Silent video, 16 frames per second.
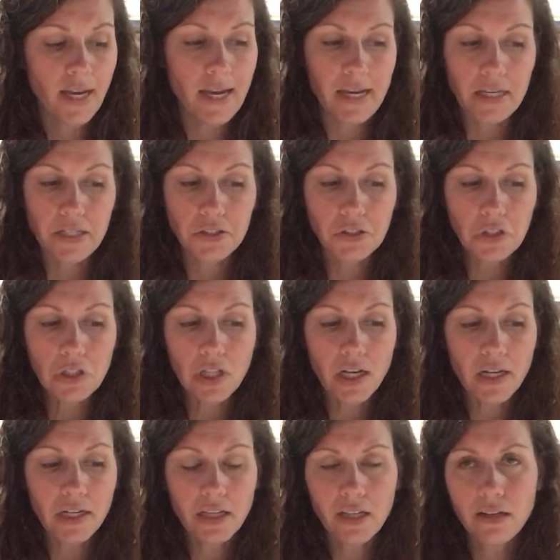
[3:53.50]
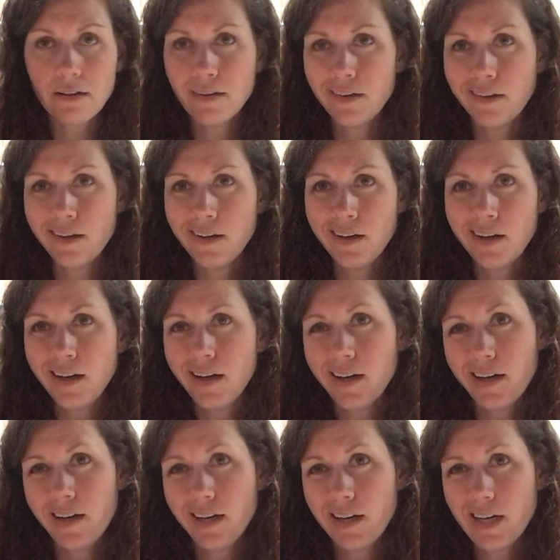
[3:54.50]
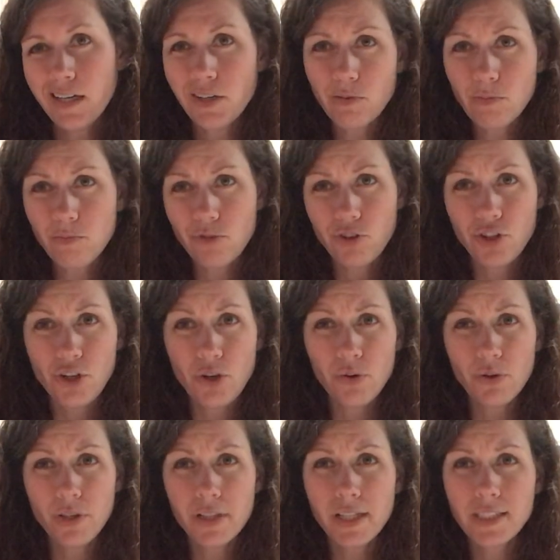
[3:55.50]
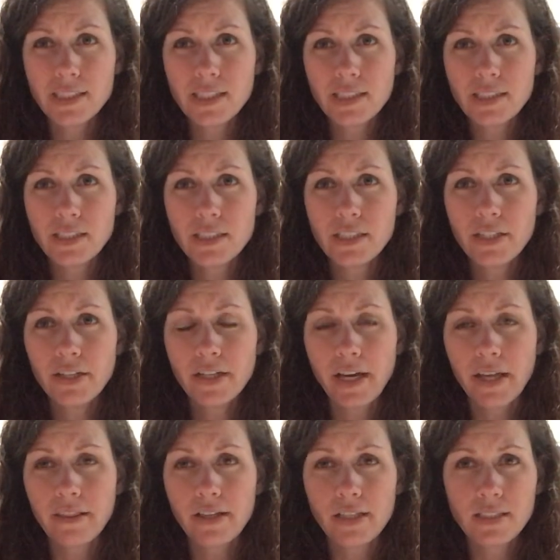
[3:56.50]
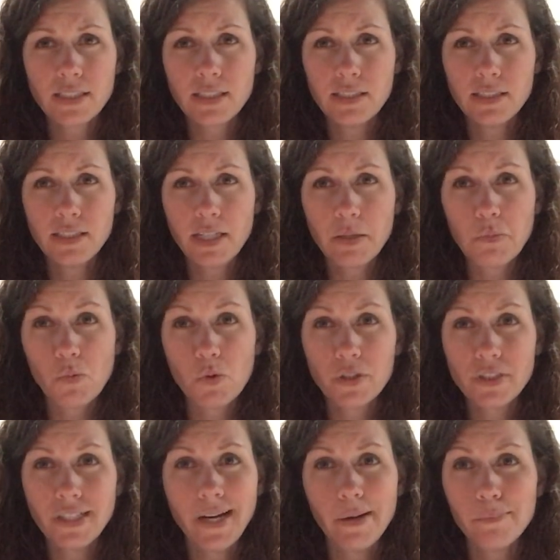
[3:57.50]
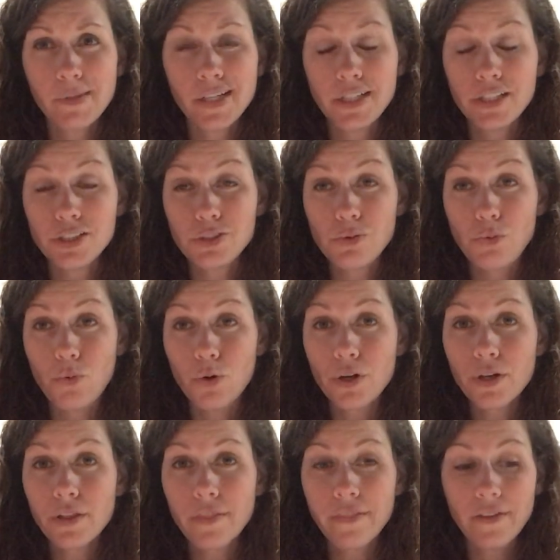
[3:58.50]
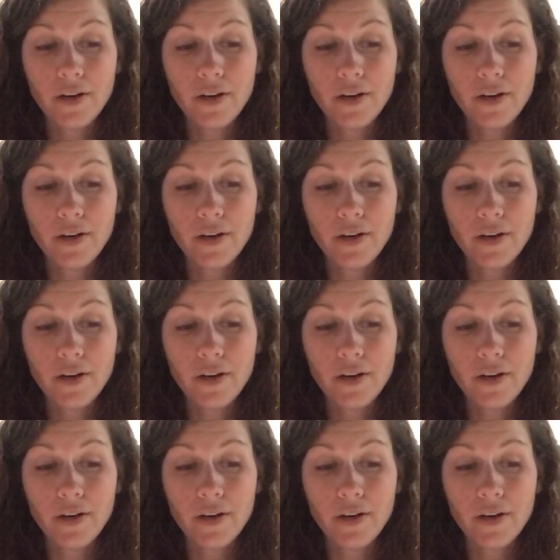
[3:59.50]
handle on it. I don't know that that's necessary. I think it's going to take more time than it's worth,